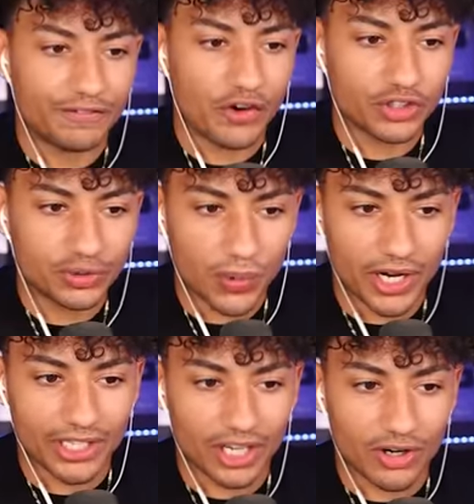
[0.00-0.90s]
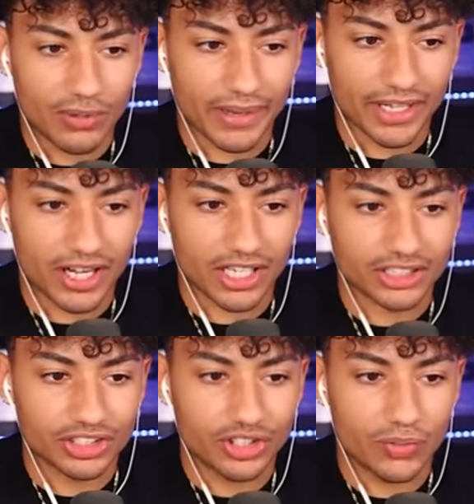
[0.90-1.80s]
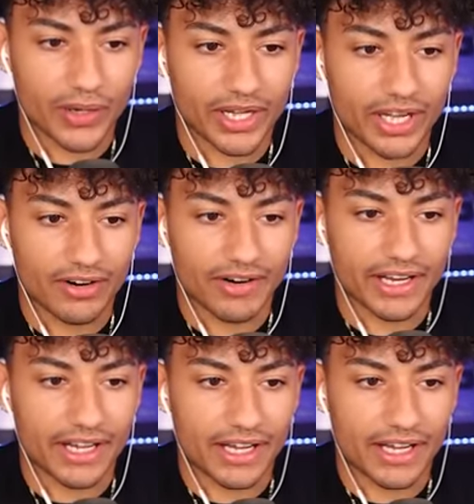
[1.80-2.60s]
the first one. Oh my gosh. No way. All right.